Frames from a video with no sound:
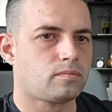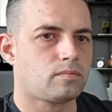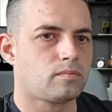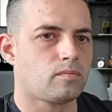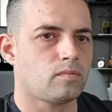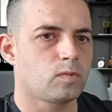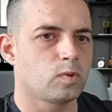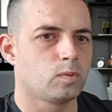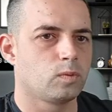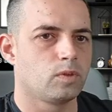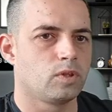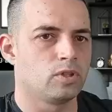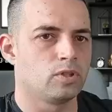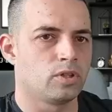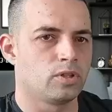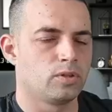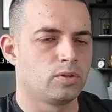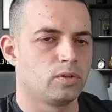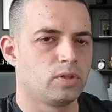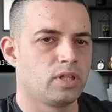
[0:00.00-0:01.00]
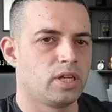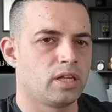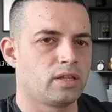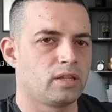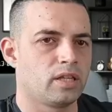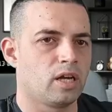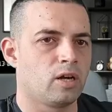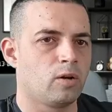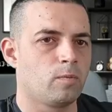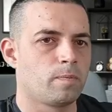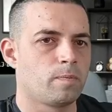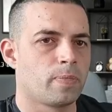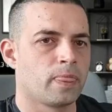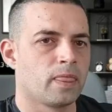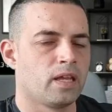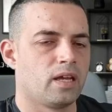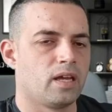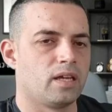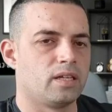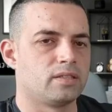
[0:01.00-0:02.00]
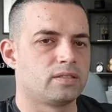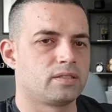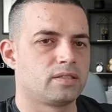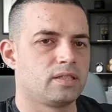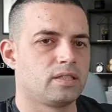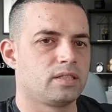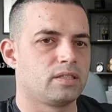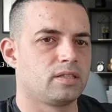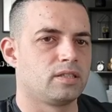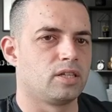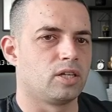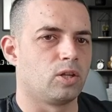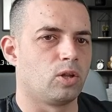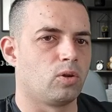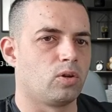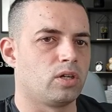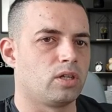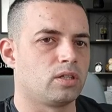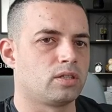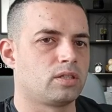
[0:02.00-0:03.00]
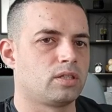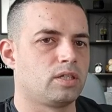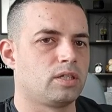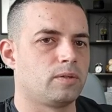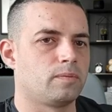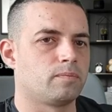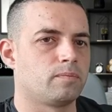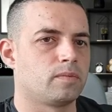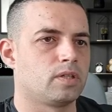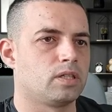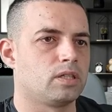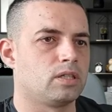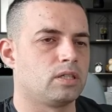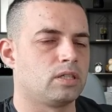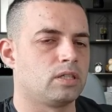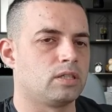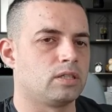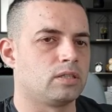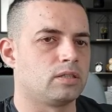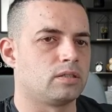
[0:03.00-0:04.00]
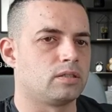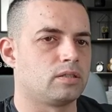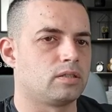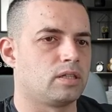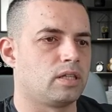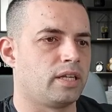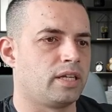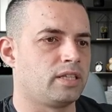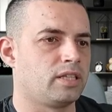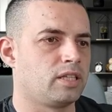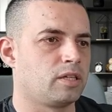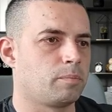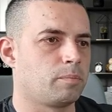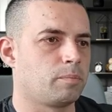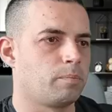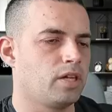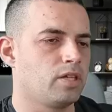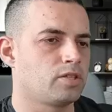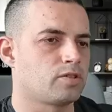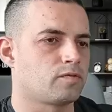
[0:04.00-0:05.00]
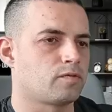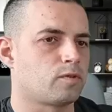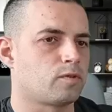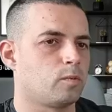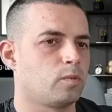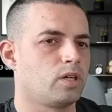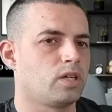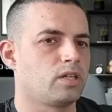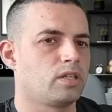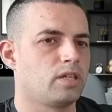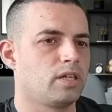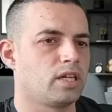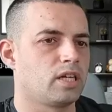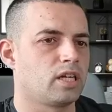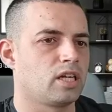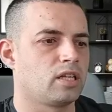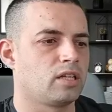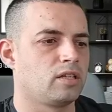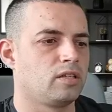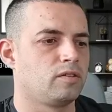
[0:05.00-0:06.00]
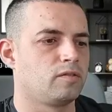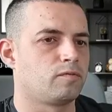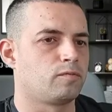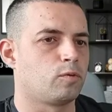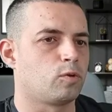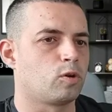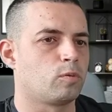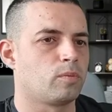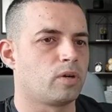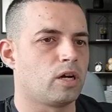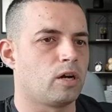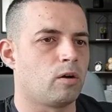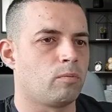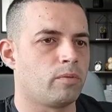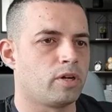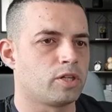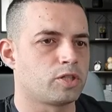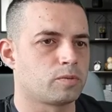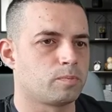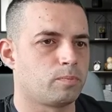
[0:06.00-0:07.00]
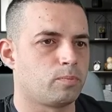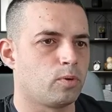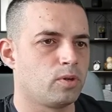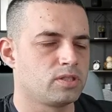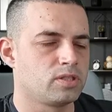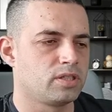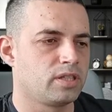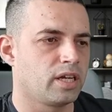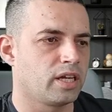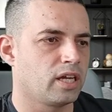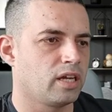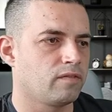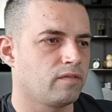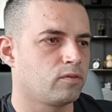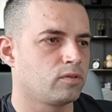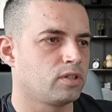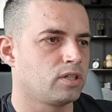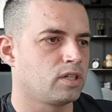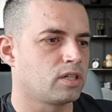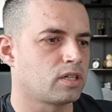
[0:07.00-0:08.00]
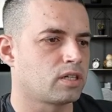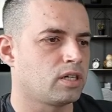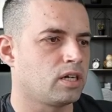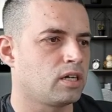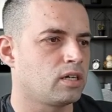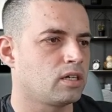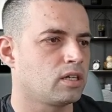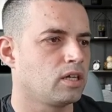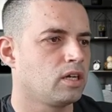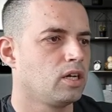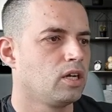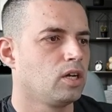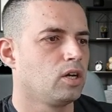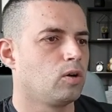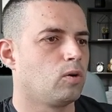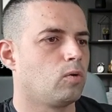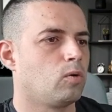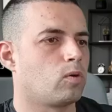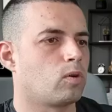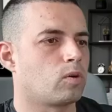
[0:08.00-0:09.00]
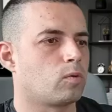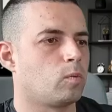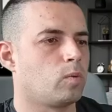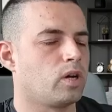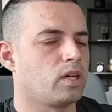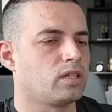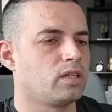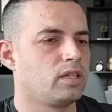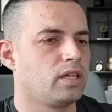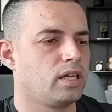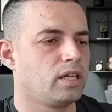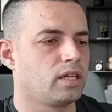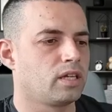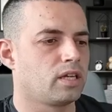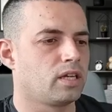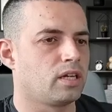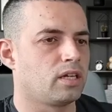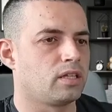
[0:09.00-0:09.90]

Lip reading: We'll not do that now. And see the loyalty landing page from they can inform how much points they have on their card or what they can